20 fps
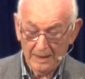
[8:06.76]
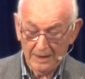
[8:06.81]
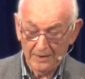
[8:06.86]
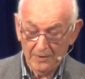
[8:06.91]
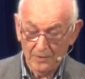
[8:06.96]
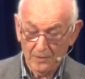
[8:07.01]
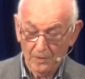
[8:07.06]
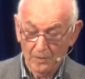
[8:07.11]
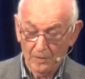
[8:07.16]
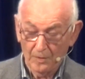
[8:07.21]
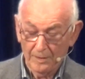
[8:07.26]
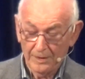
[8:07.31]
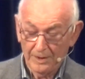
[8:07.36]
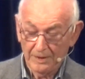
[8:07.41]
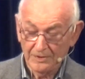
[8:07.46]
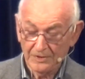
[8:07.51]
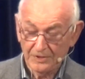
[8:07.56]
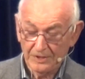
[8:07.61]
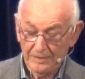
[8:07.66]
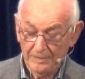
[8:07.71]
and all
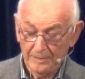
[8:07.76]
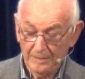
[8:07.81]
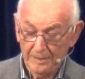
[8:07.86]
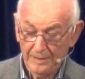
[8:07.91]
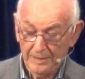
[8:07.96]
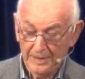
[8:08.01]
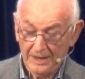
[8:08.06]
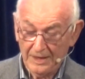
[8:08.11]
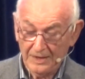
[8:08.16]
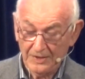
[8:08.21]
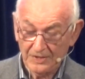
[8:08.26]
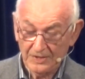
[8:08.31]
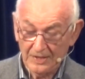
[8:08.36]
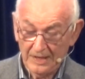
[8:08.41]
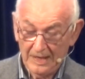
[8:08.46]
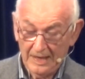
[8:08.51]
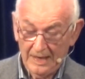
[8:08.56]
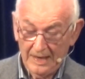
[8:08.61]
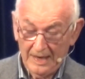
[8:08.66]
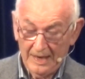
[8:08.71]
those different things
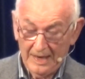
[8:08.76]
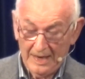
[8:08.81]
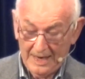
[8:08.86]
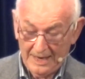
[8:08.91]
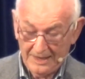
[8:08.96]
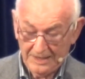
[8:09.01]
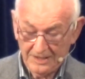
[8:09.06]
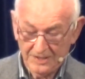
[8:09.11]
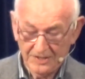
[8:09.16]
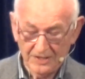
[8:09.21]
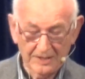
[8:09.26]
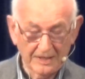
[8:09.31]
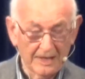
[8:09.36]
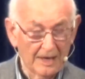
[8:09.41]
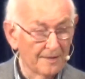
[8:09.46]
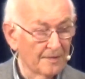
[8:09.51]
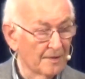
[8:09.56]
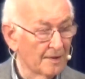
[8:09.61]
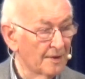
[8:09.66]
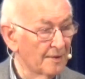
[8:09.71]
added
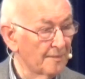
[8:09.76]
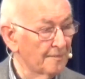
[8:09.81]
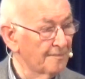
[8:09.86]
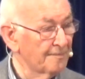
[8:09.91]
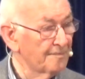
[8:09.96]
together.